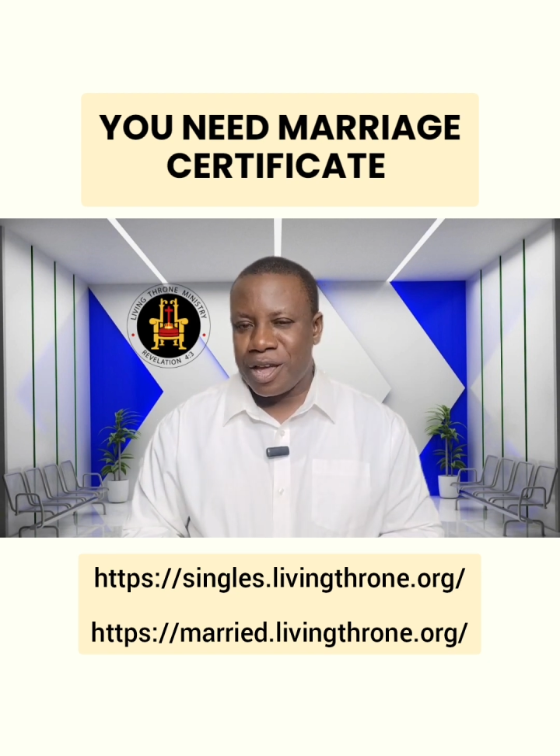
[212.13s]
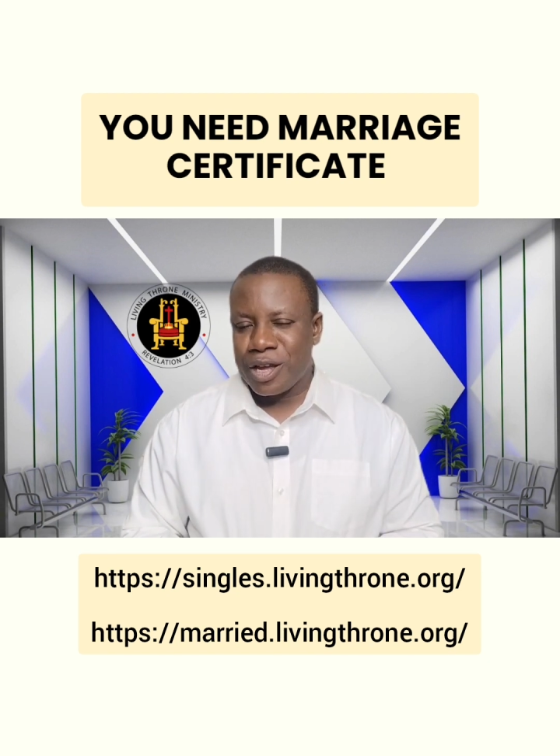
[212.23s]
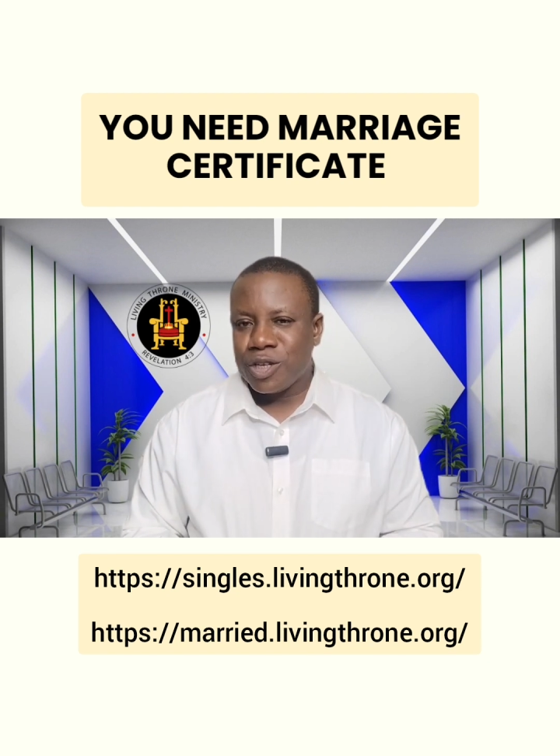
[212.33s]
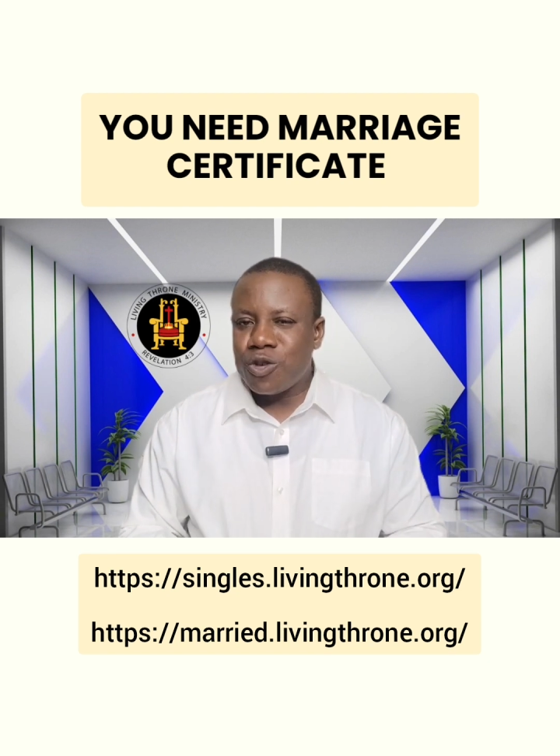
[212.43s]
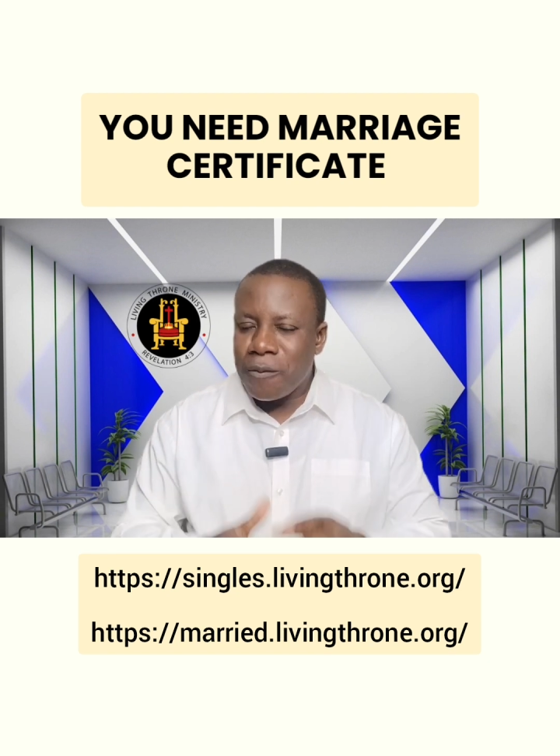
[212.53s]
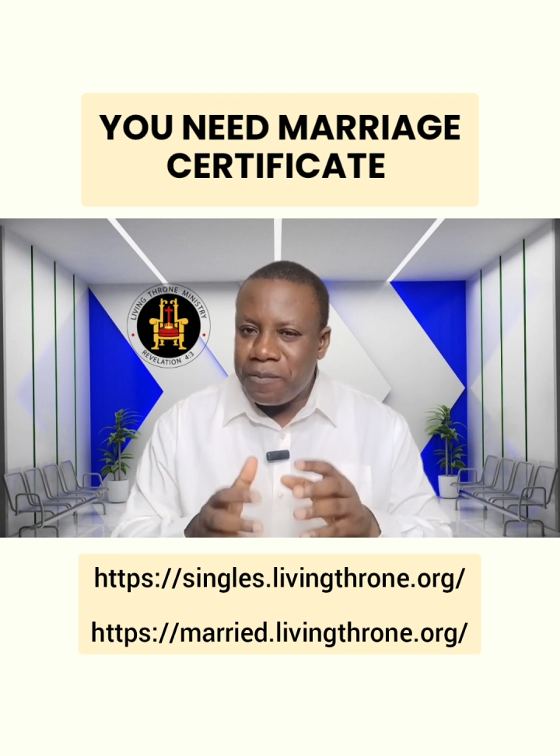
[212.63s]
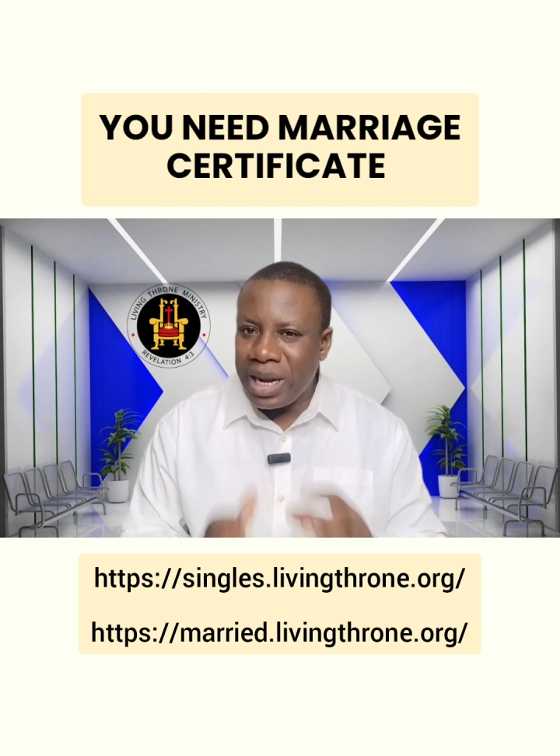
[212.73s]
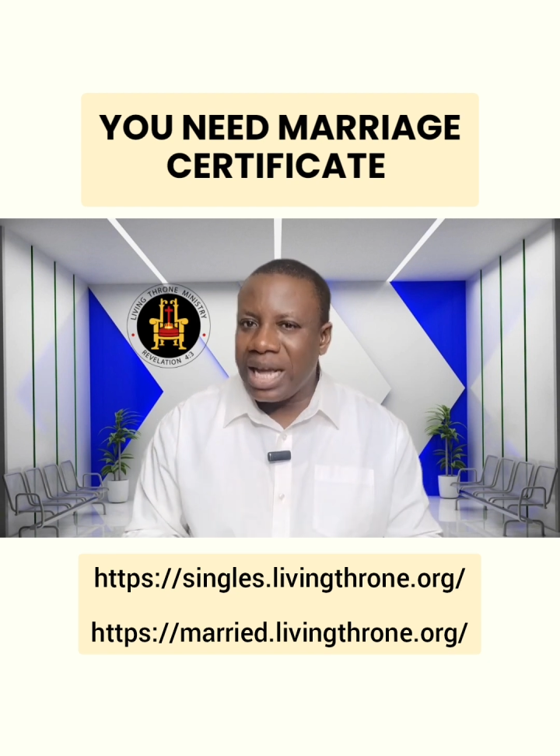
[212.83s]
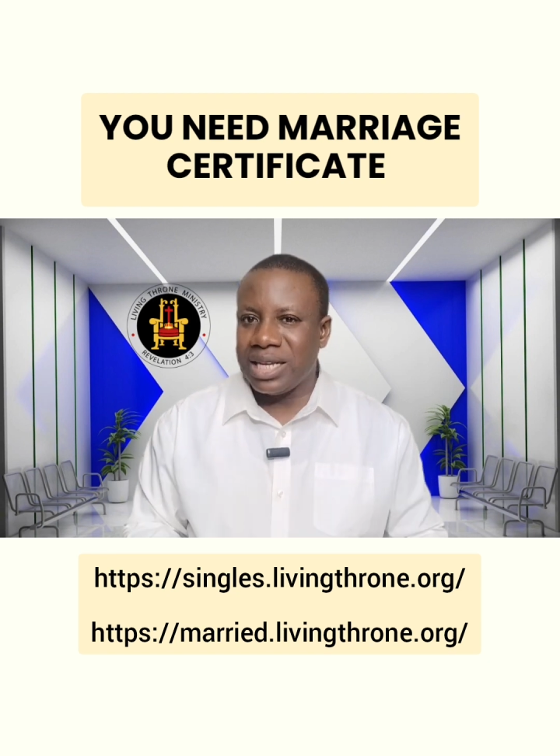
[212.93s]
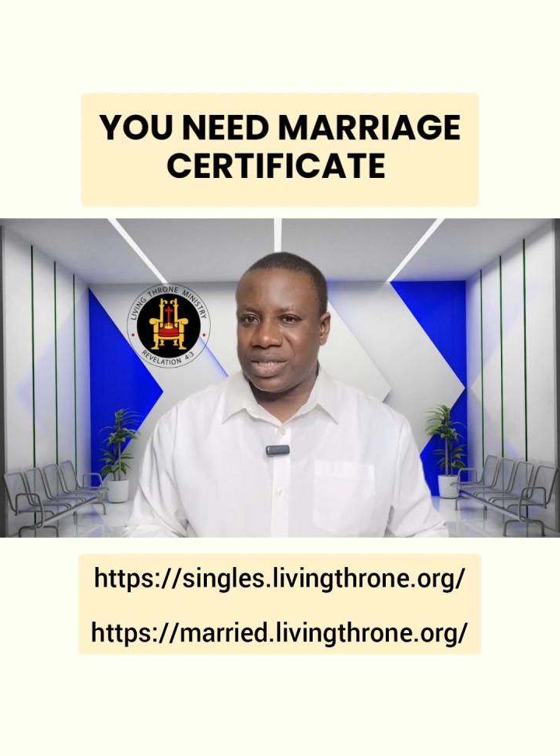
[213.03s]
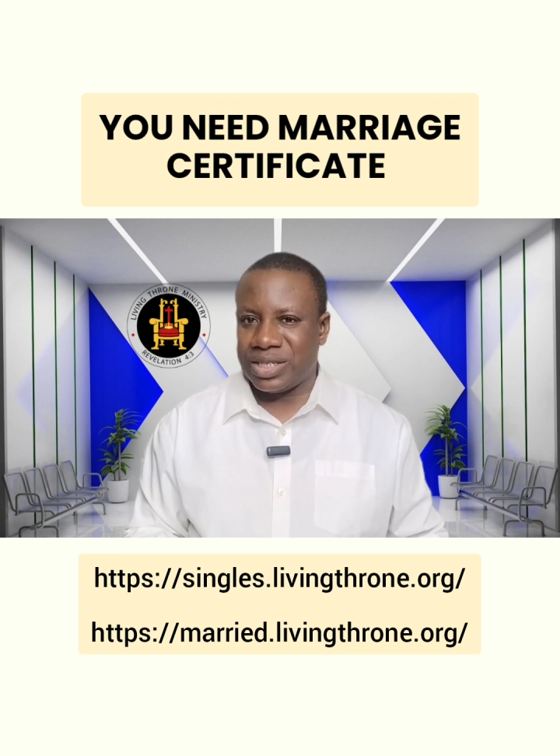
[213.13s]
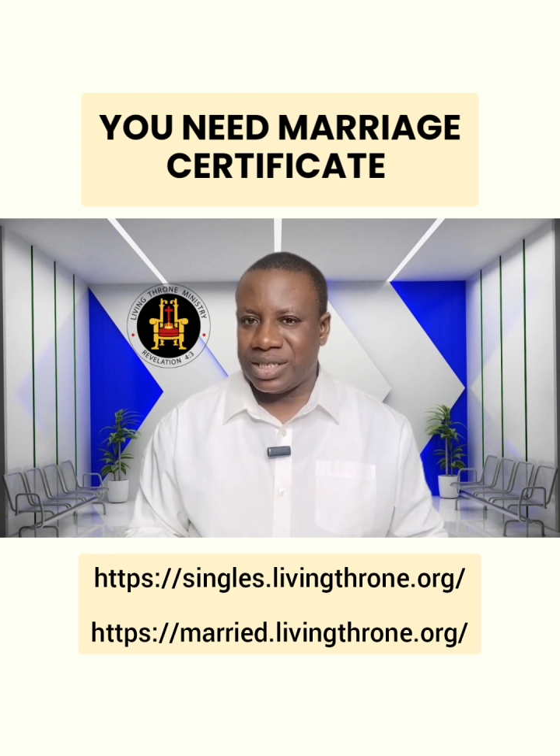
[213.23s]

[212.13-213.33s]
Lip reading: So please,